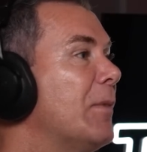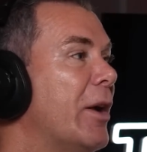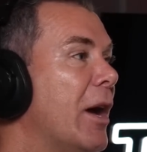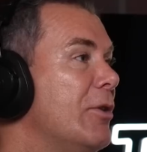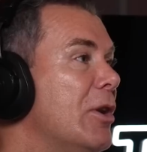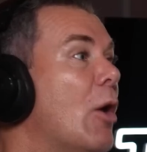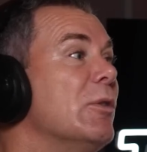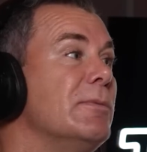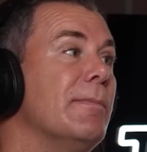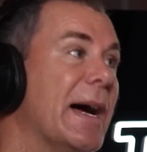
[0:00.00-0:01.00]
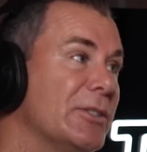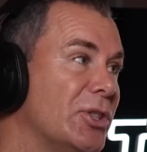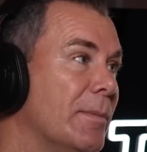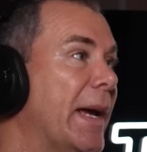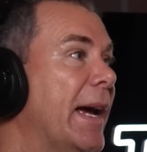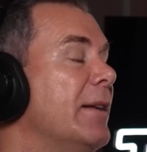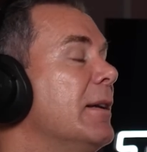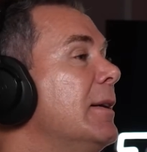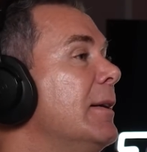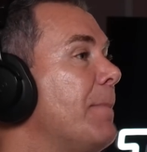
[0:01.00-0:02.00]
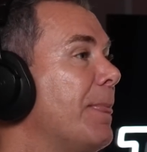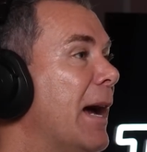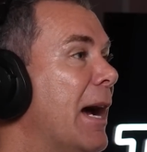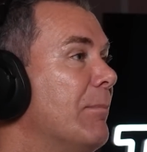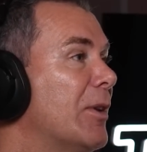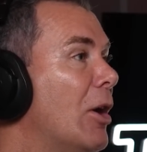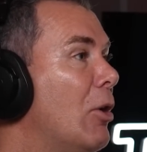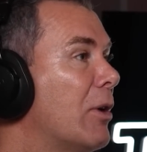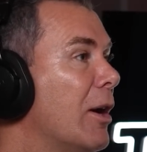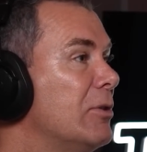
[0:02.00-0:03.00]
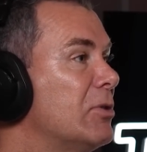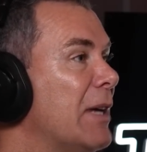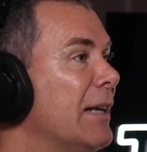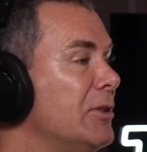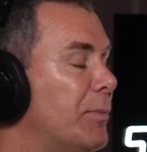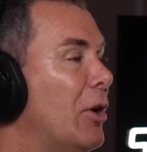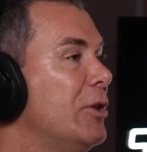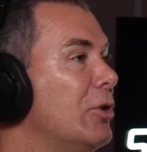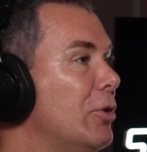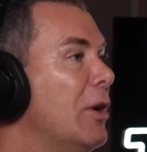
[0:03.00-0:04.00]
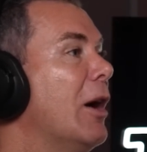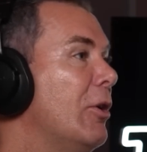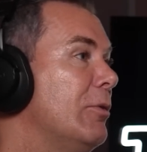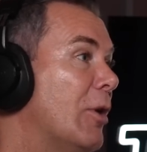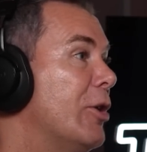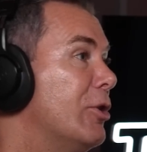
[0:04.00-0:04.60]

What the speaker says: I don't know as much about the Gold Coast Suns, but I do know